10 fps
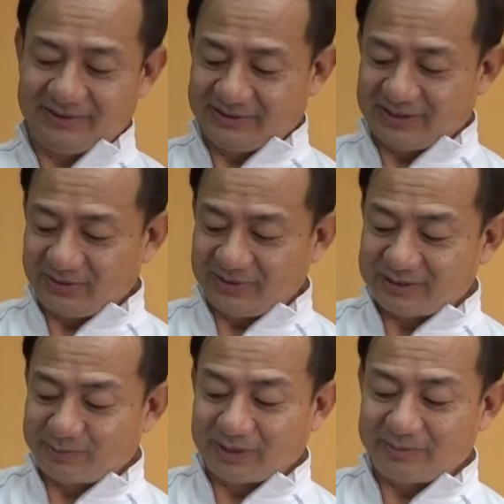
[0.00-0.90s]
So
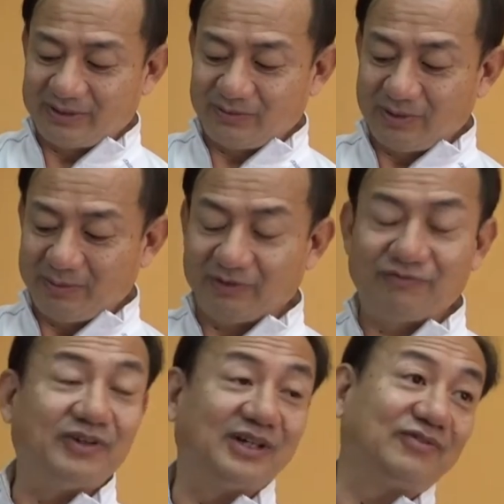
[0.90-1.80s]
this problem will be
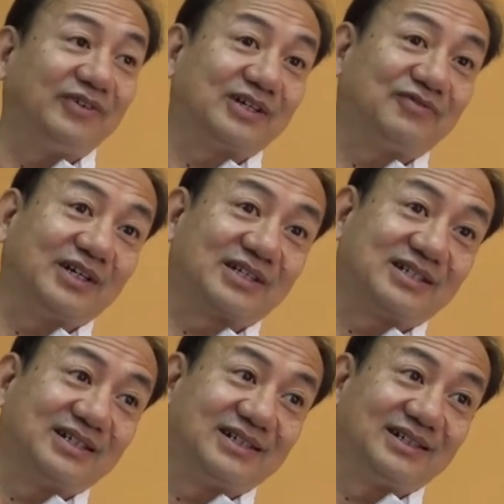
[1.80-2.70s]
fixed.